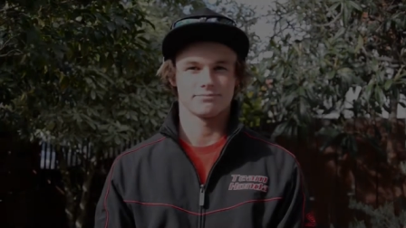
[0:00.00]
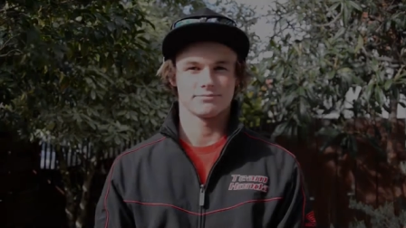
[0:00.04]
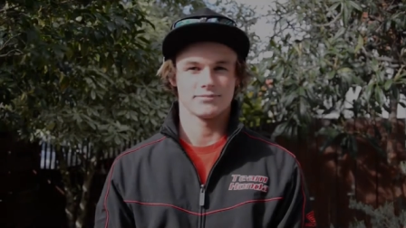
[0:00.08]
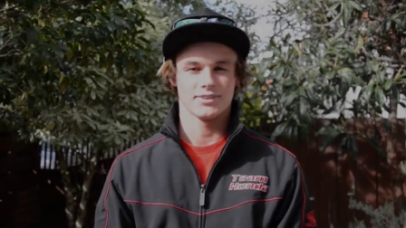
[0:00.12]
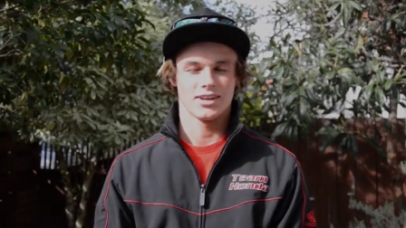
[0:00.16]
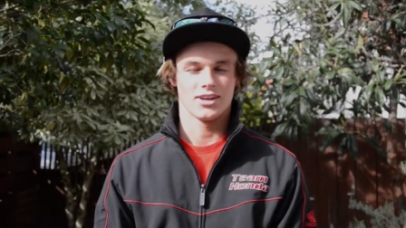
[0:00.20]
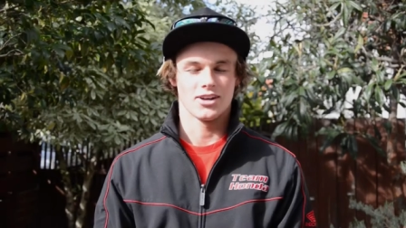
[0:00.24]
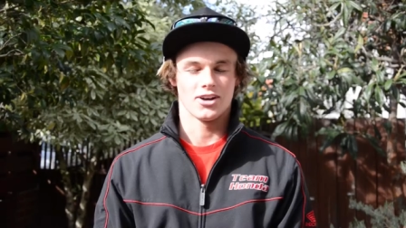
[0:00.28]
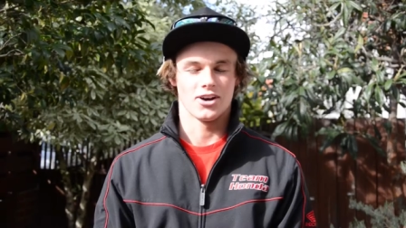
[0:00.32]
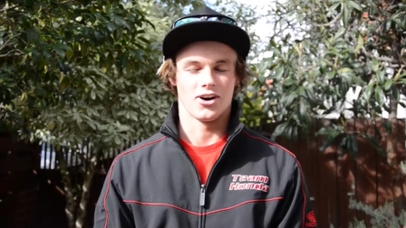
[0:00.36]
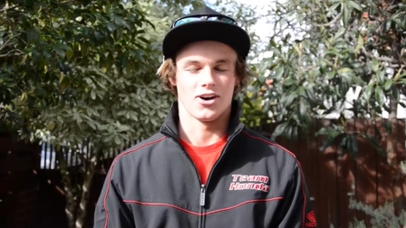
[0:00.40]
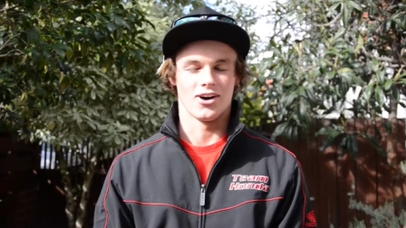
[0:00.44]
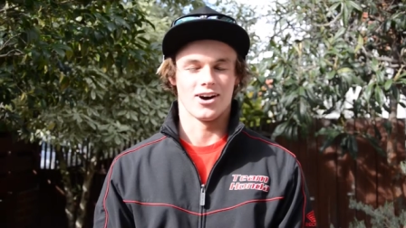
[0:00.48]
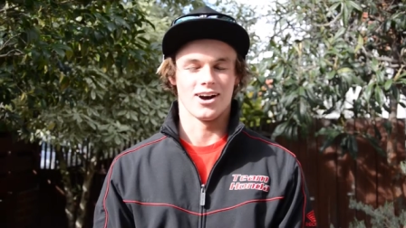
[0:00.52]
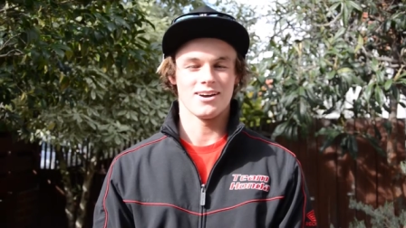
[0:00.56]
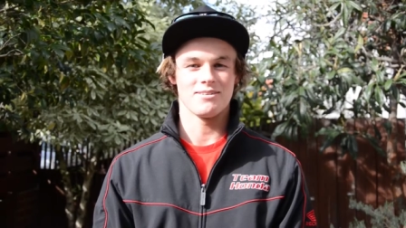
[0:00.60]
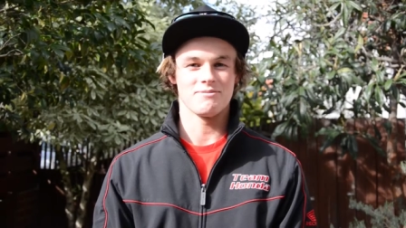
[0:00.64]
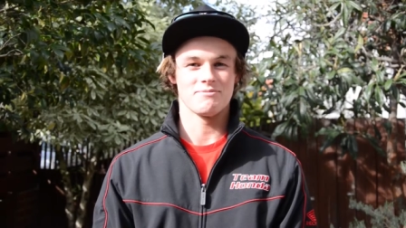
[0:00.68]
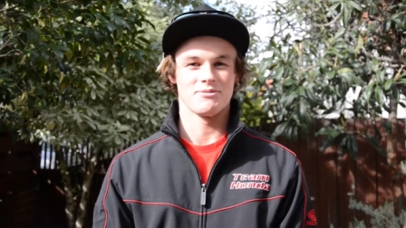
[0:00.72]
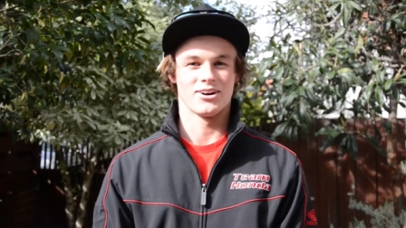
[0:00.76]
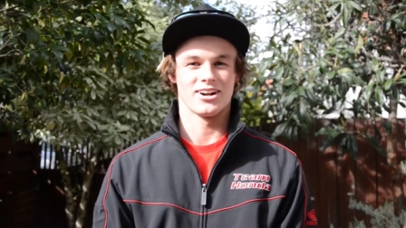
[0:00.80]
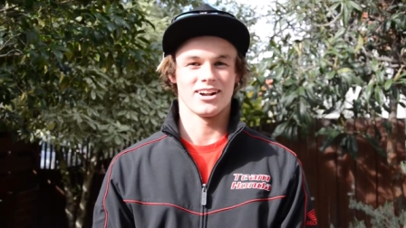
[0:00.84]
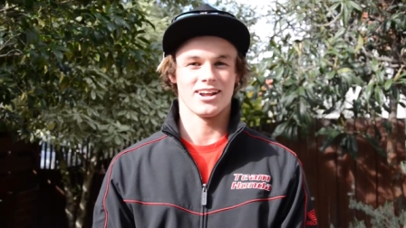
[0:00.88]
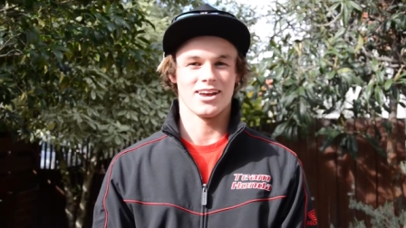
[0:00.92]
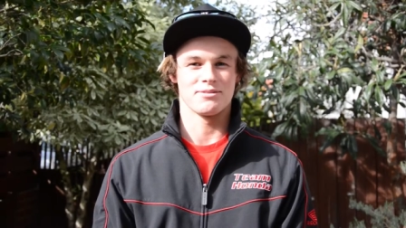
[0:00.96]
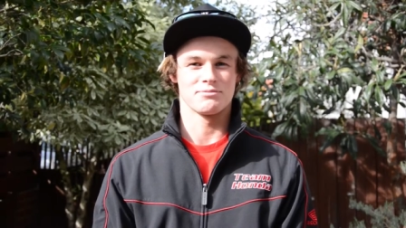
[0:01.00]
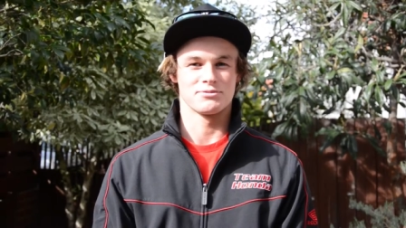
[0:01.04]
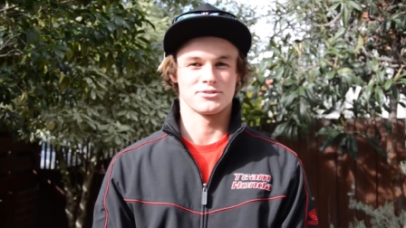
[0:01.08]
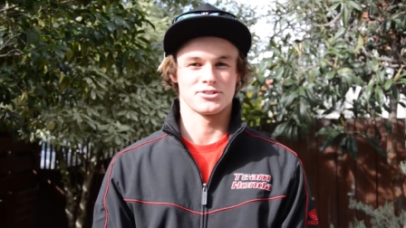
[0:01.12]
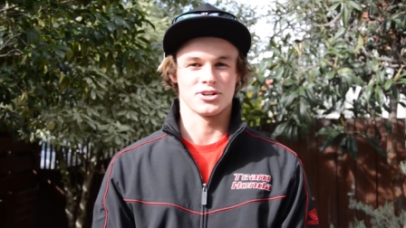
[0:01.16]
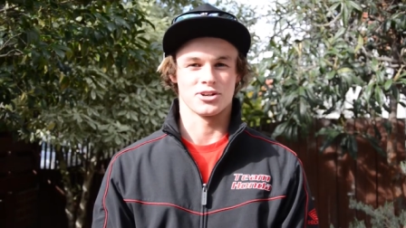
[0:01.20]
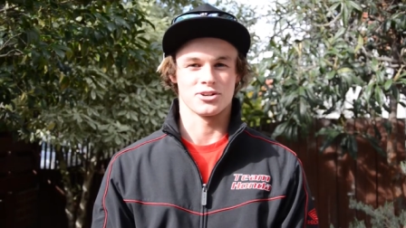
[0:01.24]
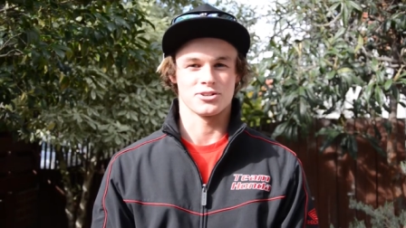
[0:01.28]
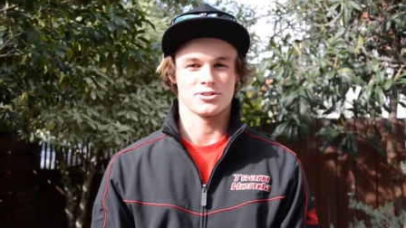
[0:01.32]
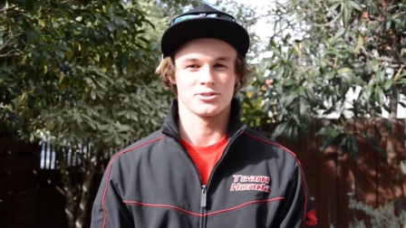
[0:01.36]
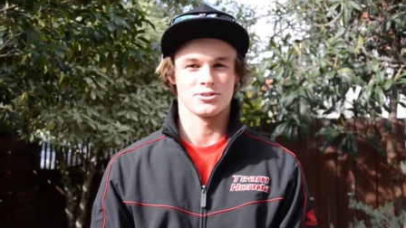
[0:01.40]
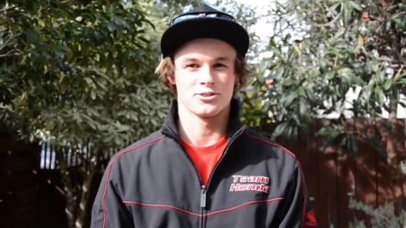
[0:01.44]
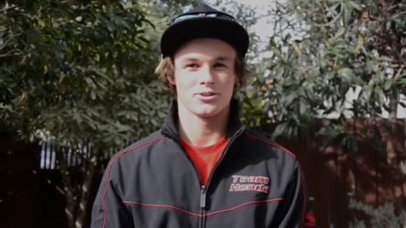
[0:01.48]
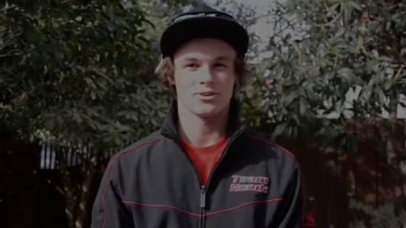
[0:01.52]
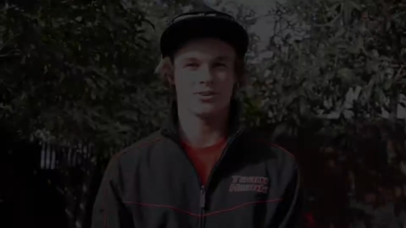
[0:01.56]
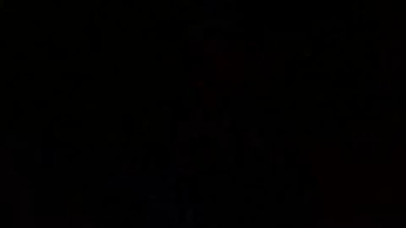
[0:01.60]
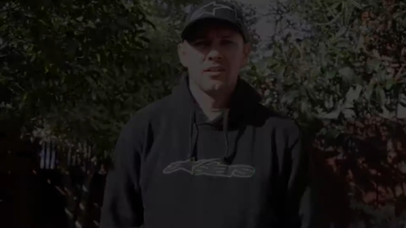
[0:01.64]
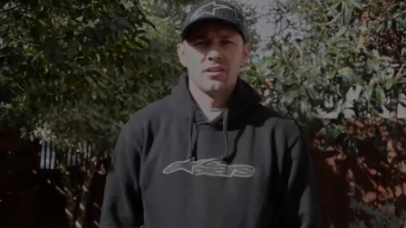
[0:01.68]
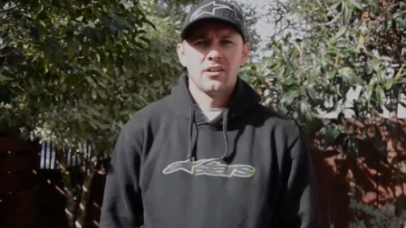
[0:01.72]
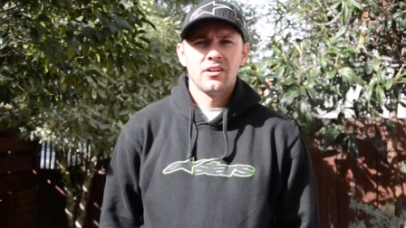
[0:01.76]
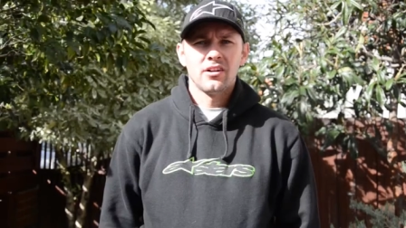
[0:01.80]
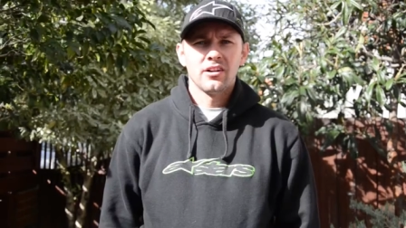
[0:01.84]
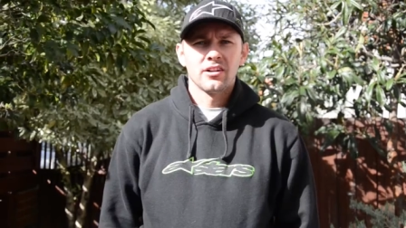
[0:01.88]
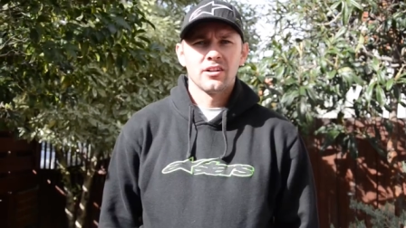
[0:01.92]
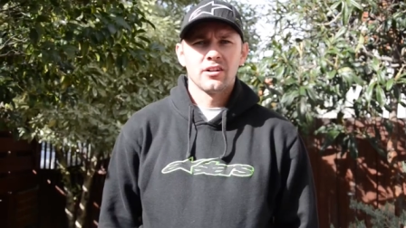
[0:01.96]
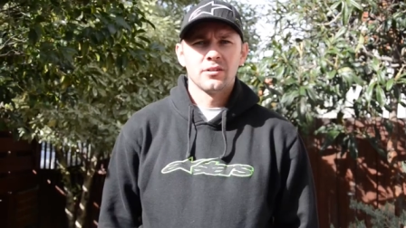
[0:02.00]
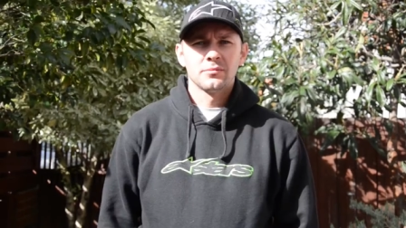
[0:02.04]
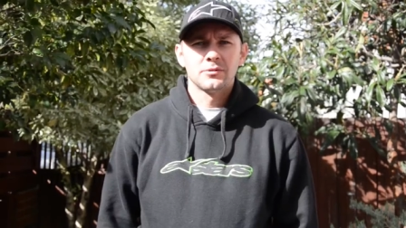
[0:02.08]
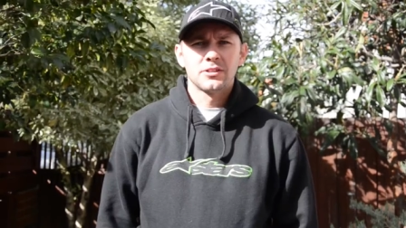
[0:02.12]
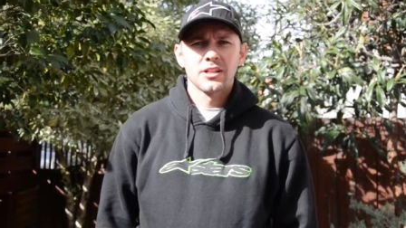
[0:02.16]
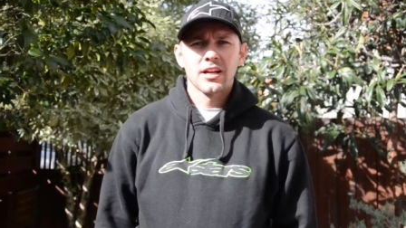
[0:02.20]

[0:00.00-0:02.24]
Hi, my name's Josh Hook. Hi, I'm